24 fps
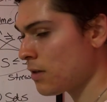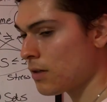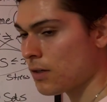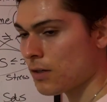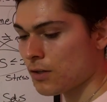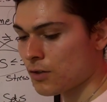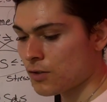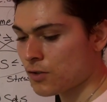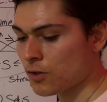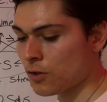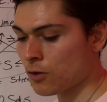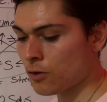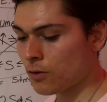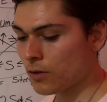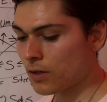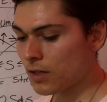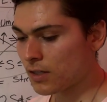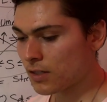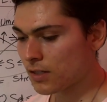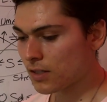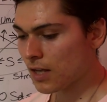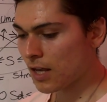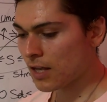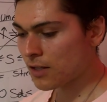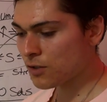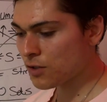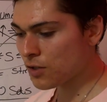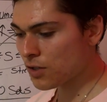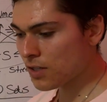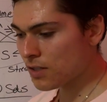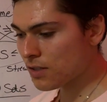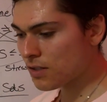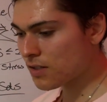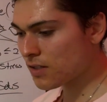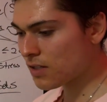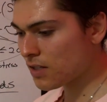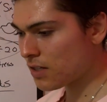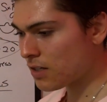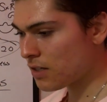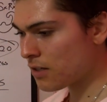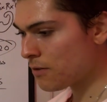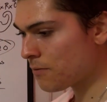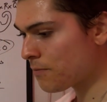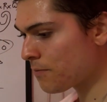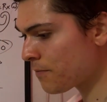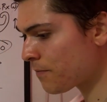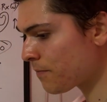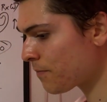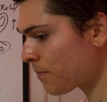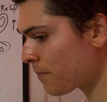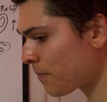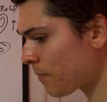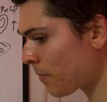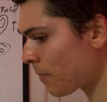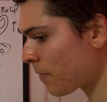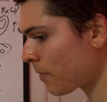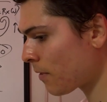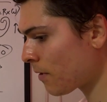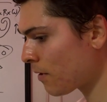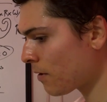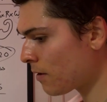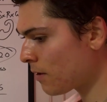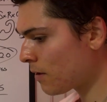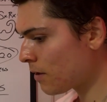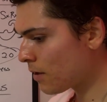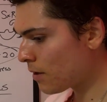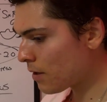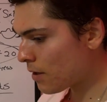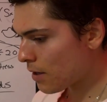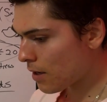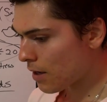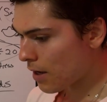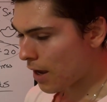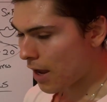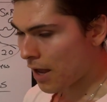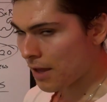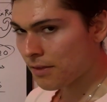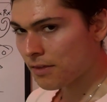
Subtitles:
So as you can see, I